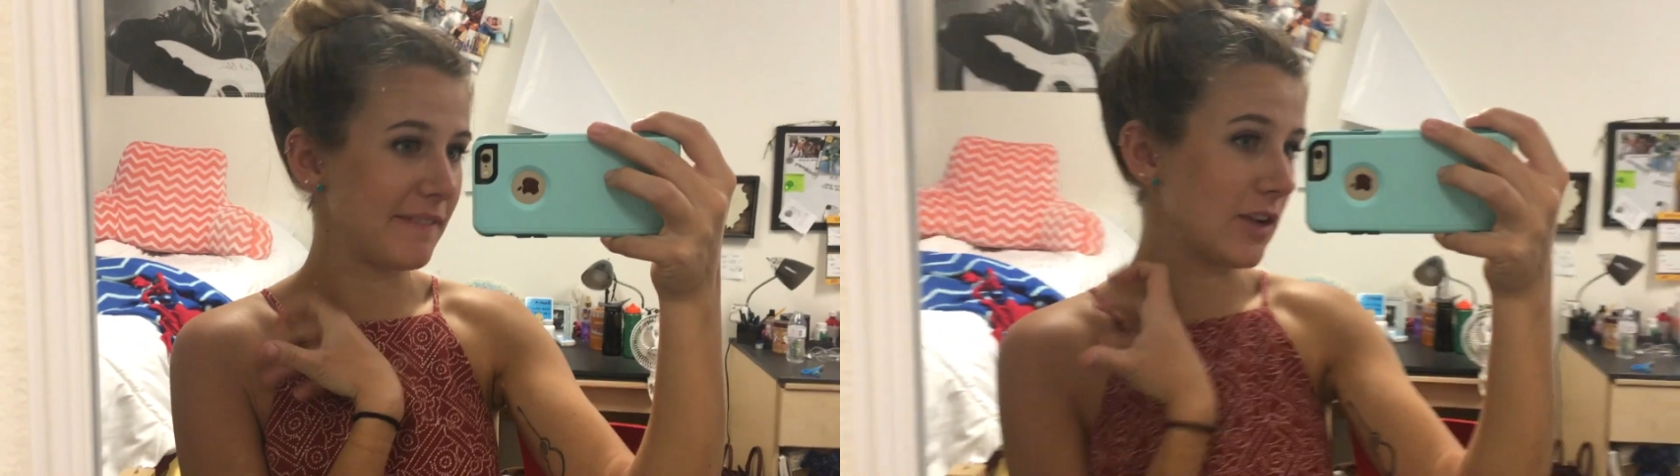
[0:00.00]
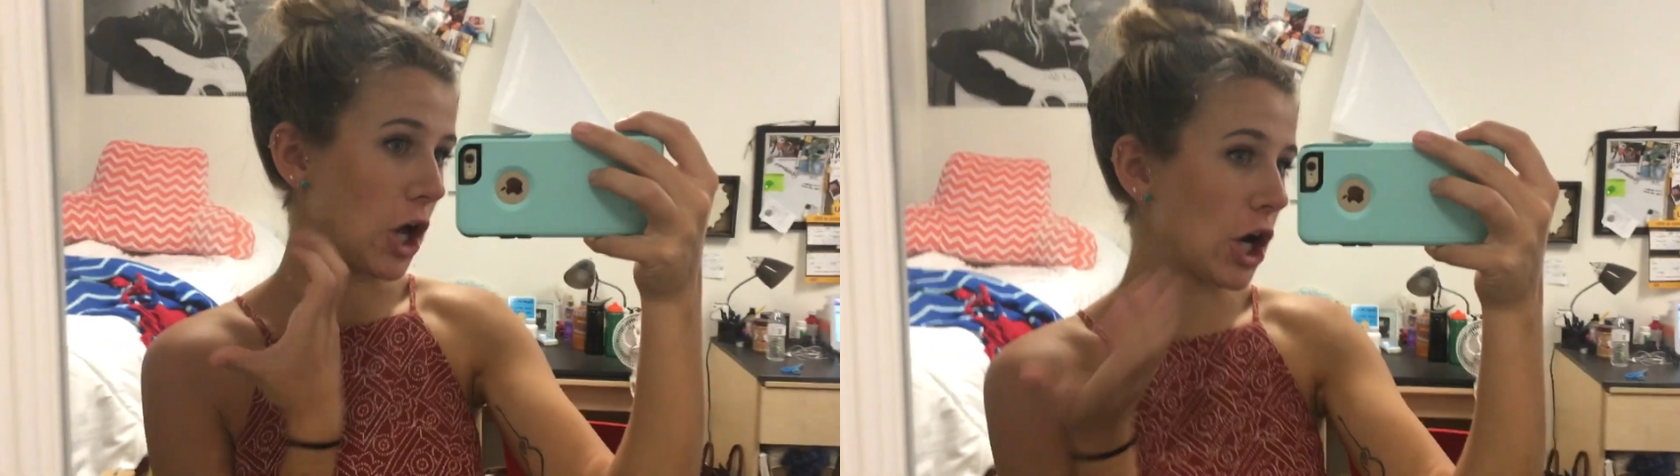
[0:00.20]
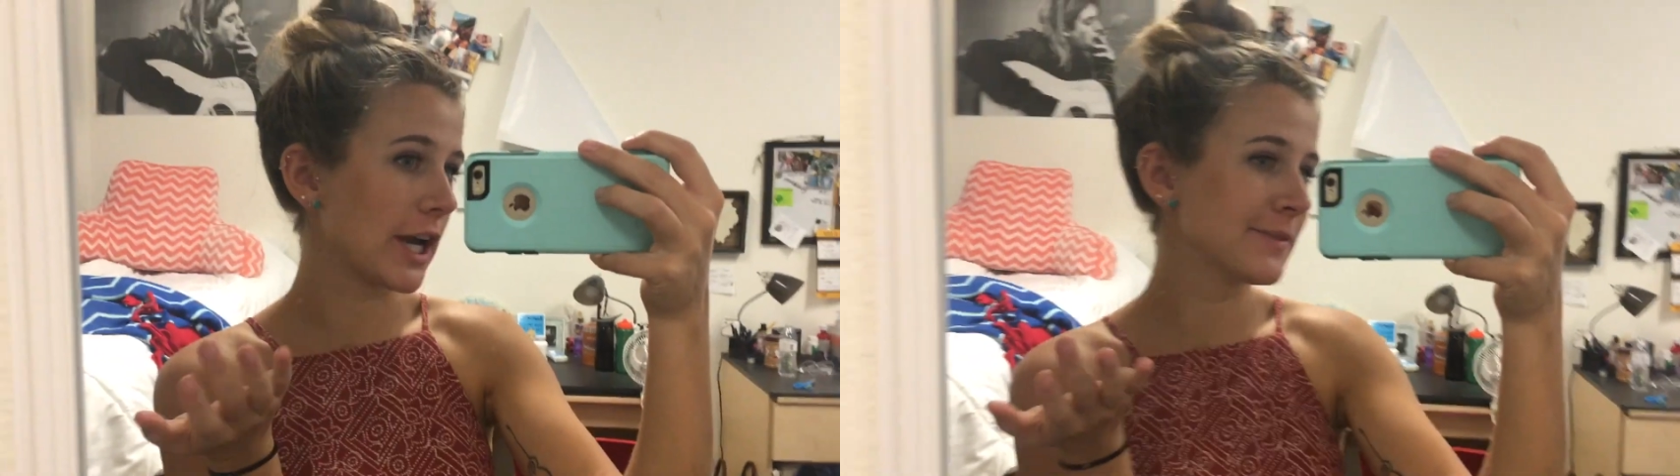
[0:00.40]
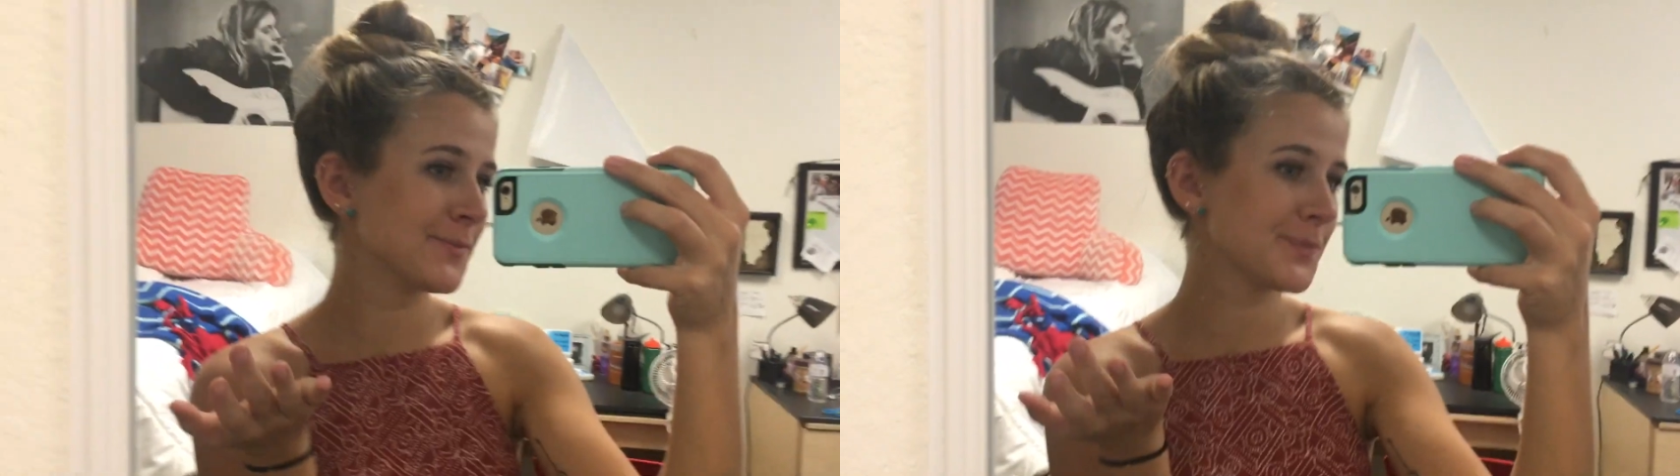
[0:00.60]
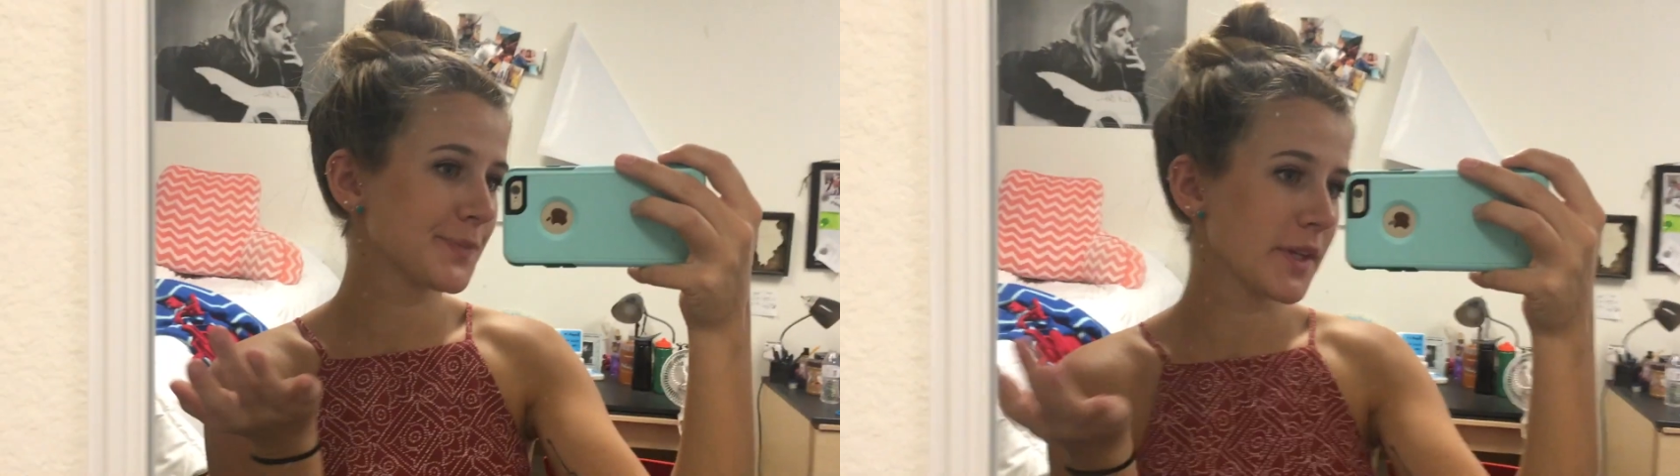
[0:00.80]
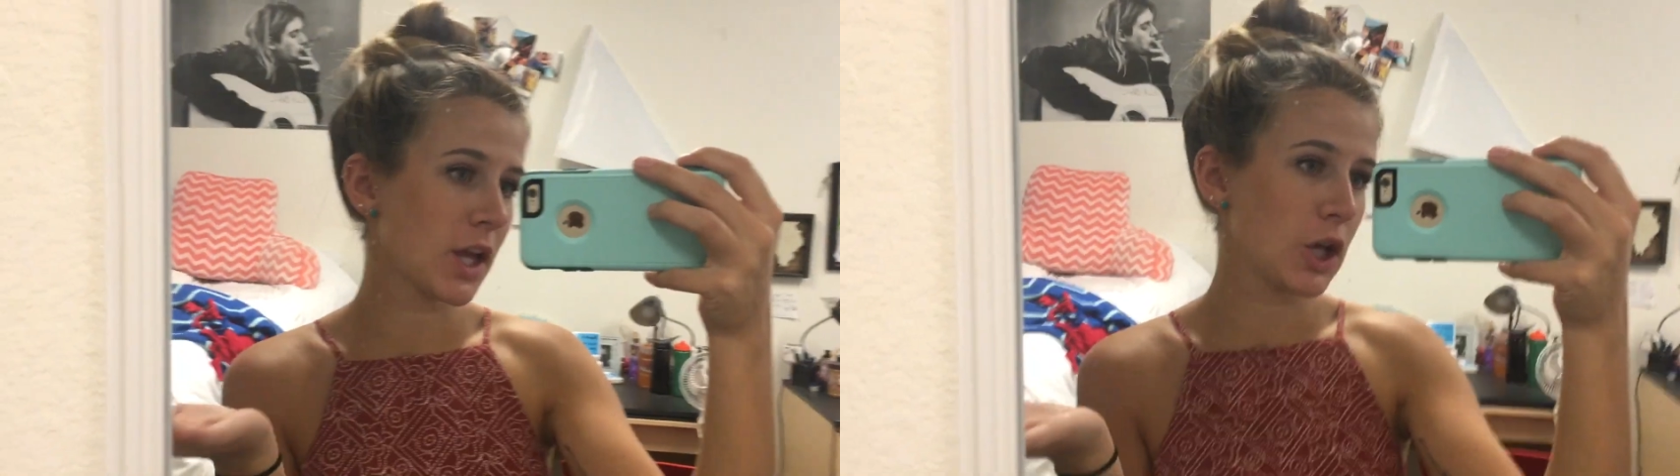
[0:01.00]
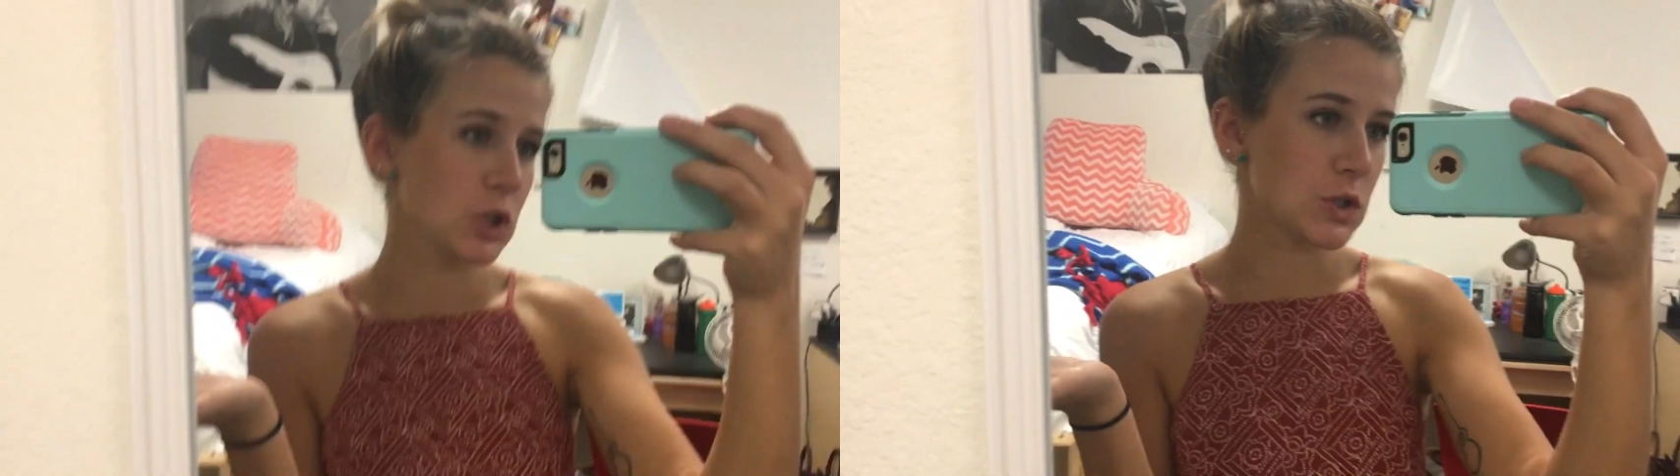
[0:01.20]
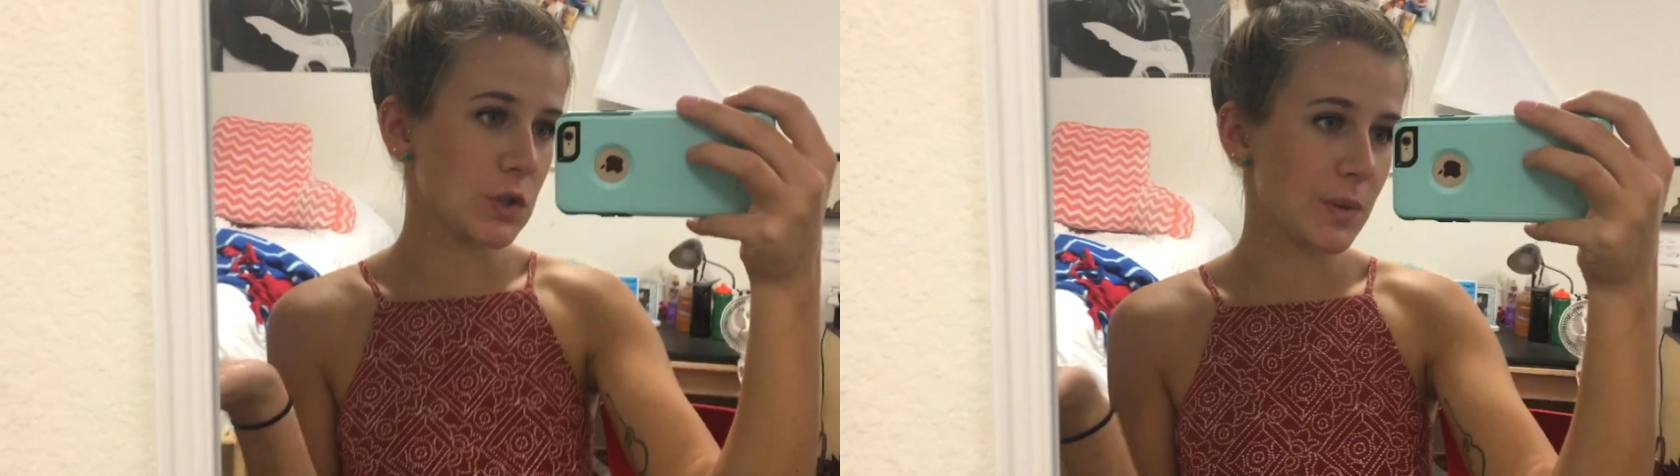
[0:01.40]
vlog.
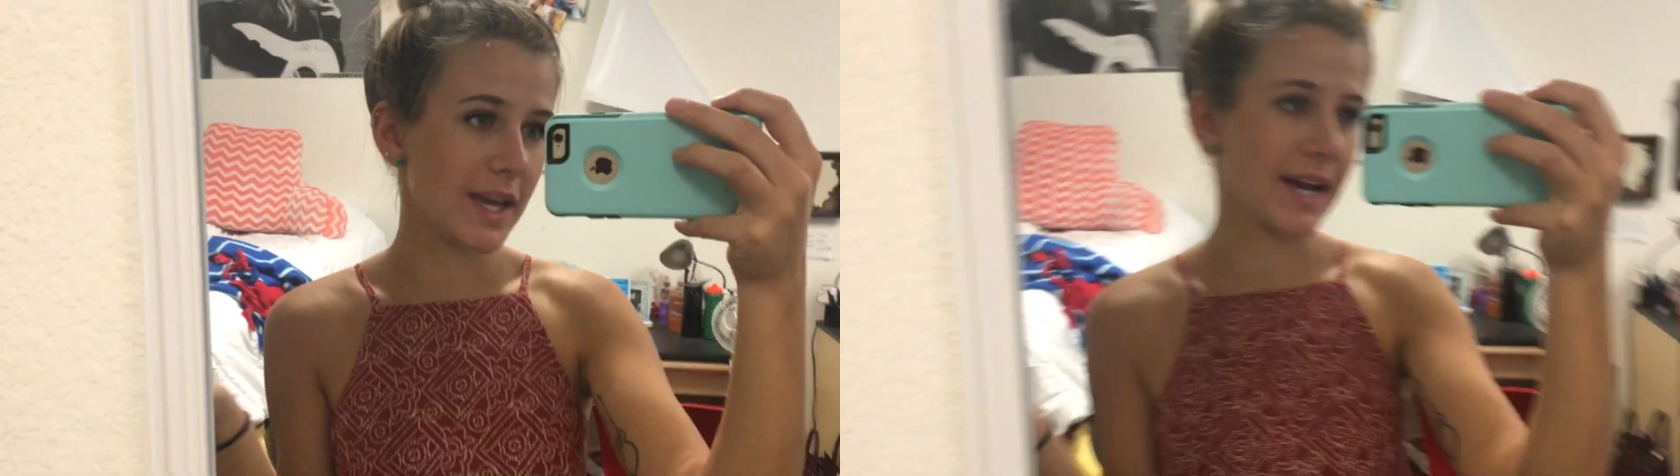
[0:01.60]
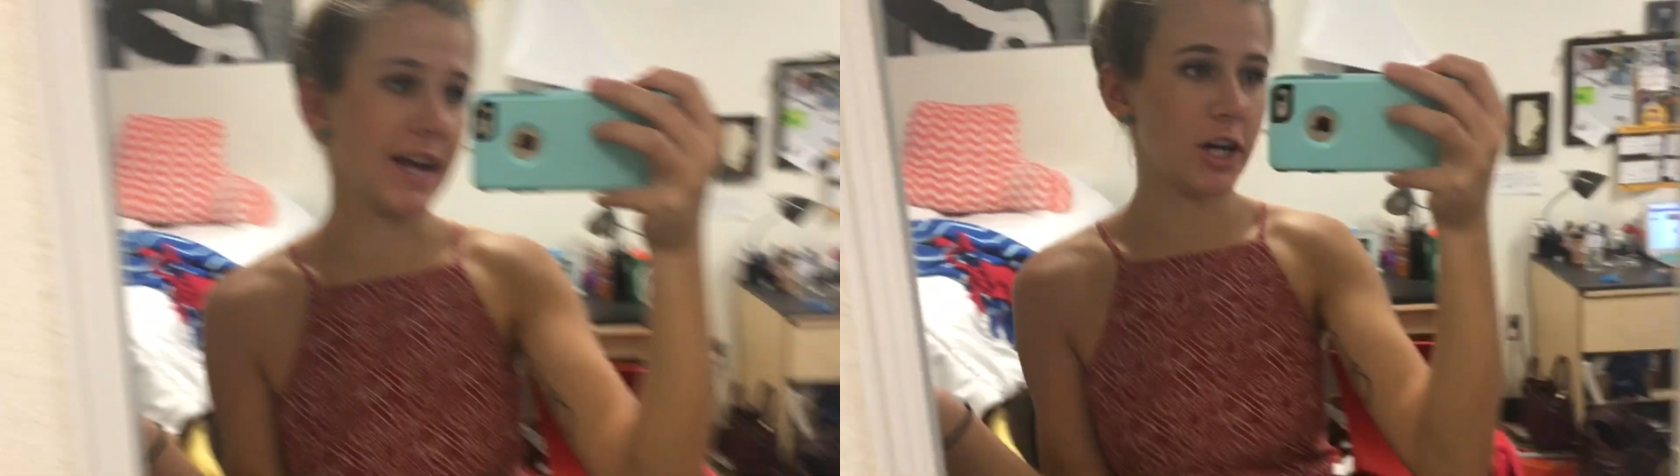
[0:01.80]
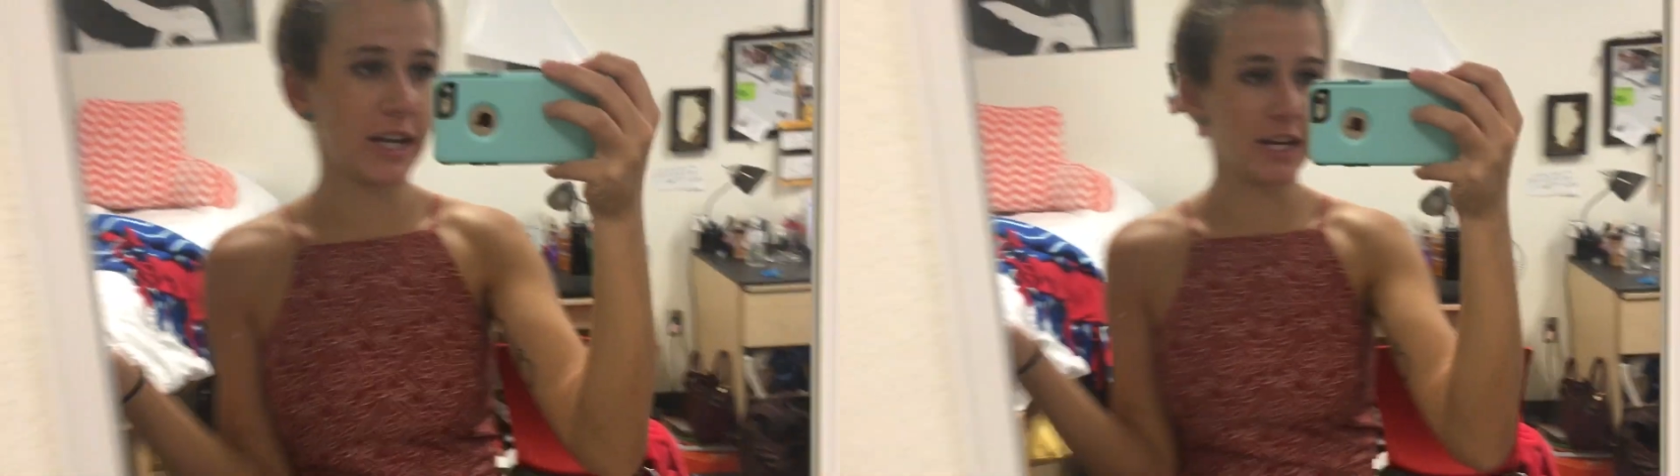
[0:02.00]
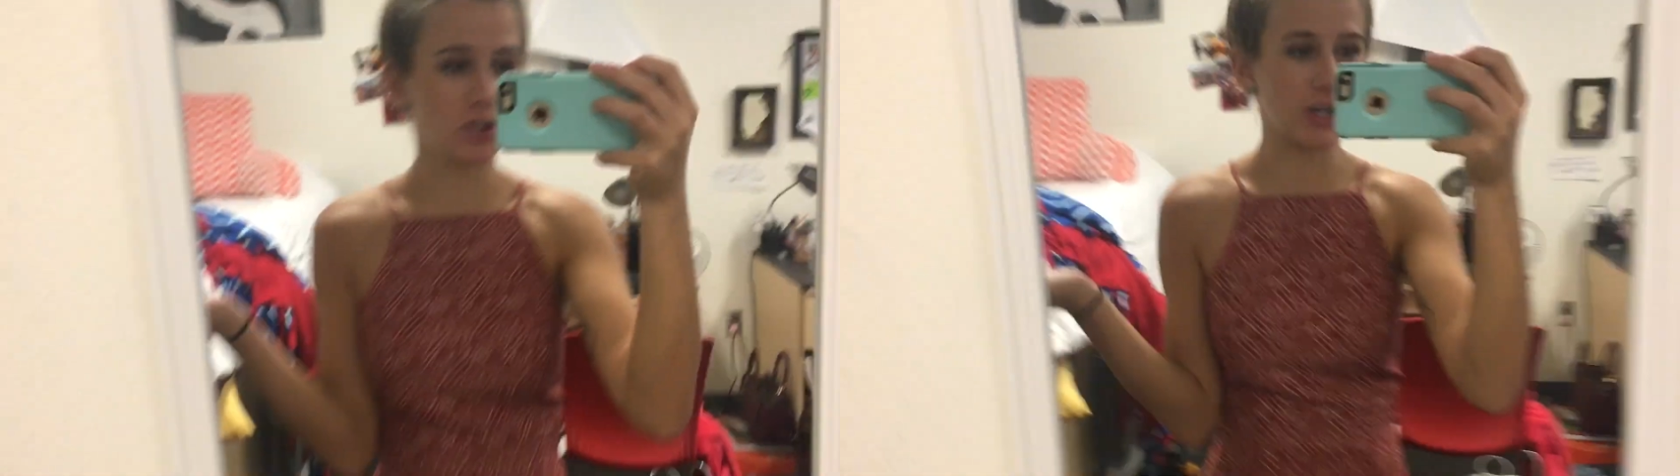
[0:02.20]
So yeah, I already got